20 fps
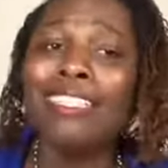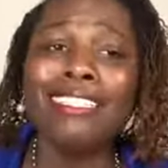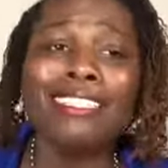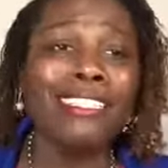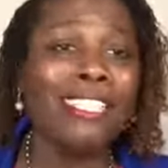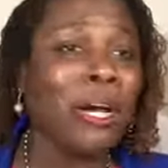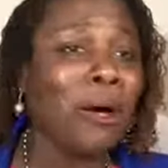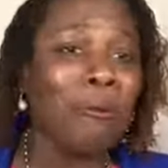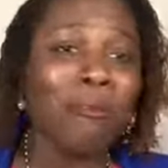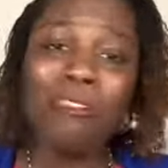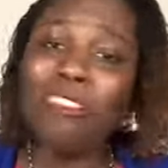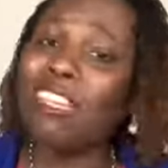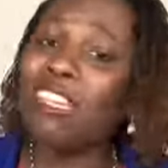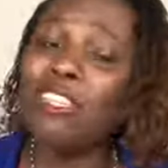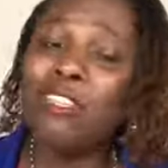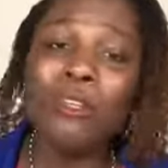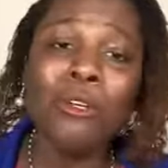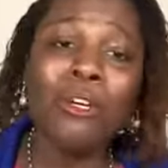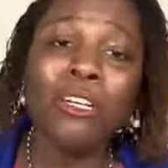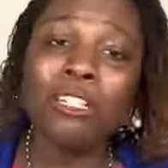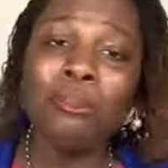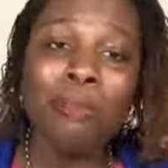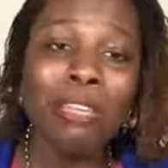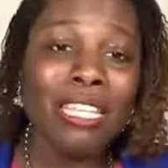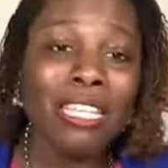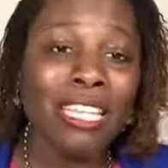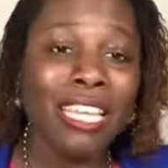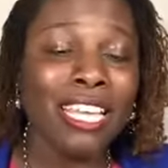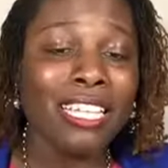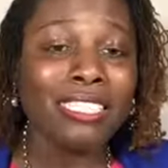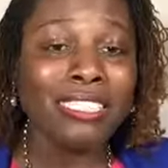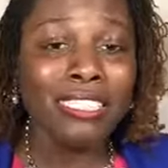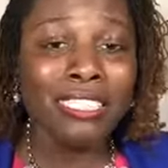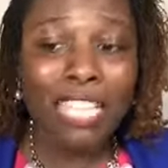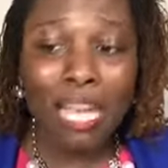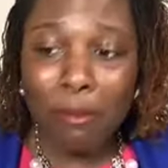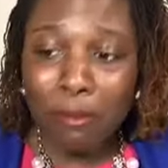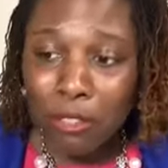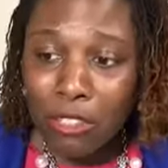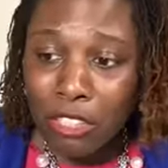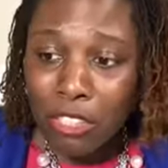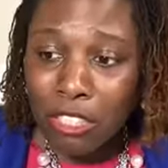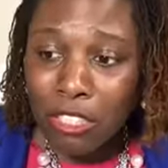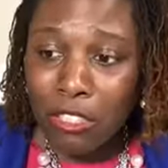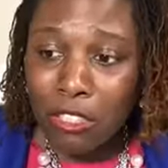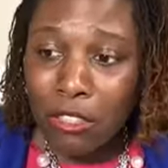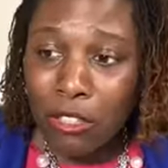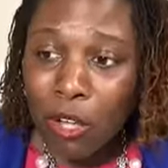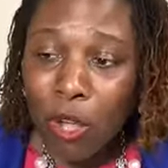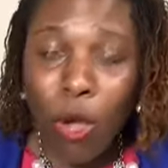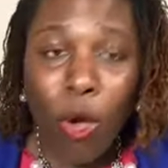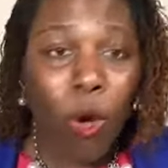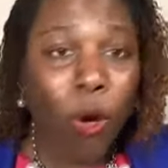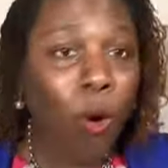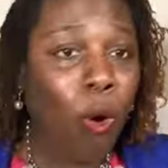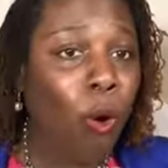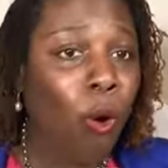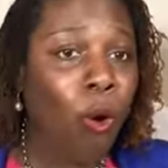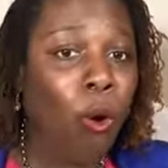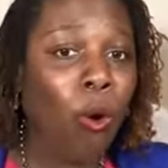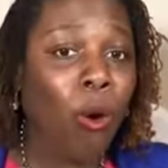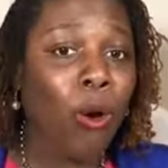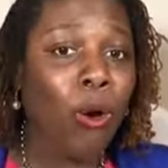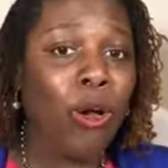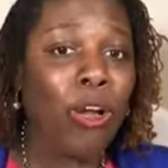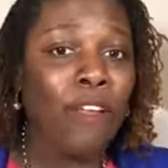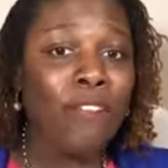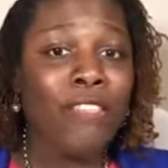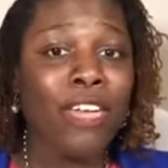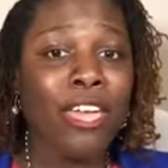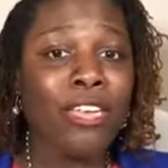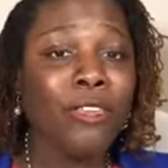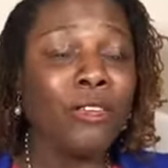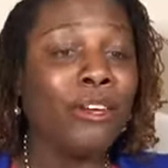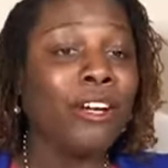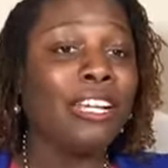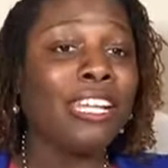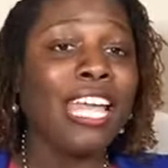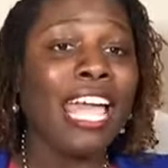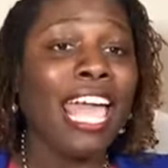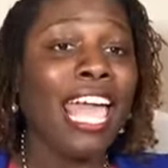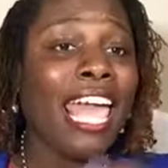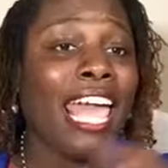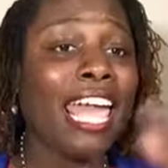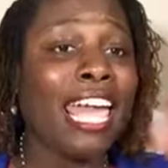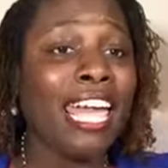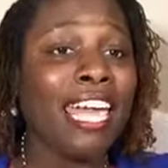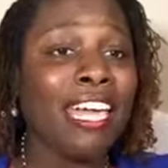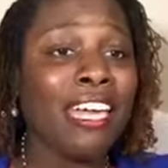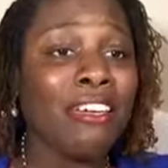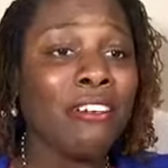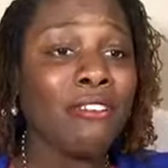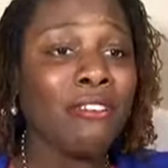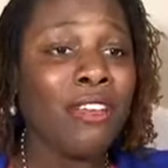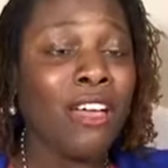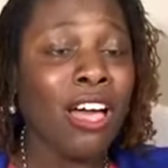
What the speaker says: don't think you're going to be the exception or that you're going to have,